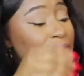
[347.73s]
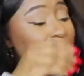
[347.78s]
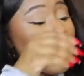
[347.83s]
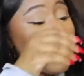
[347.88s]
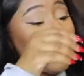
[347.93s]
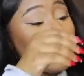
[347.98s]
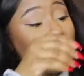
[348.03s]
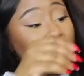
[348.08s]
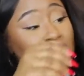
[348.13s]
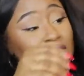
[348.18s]

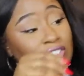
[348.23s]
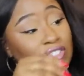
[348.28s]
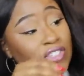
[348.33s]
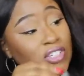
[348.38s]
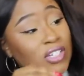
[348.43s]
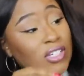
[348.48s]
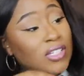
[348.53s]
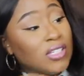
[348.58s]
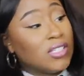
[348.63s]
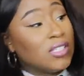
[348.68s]
bag is
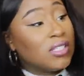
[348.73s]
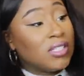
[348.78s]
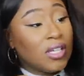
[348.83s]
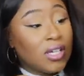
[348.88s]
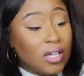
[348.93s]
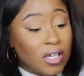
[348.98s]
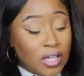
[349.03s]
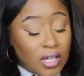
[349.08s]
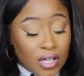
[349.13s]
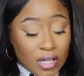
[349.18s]
just,
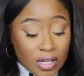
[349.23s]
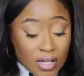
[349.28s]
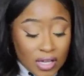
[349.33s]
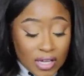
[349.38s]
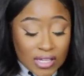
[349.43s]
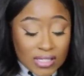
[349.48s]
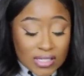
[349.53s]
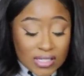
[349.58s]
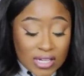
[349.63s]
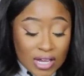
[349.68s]

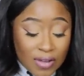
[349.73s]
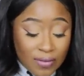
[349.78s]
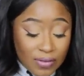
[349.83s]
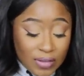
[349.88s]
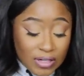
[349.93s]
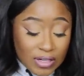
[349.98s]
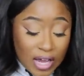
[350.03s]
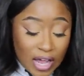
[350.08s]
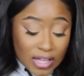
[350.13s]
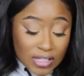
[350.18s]
it's
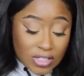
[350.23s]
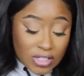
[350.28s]
definitely not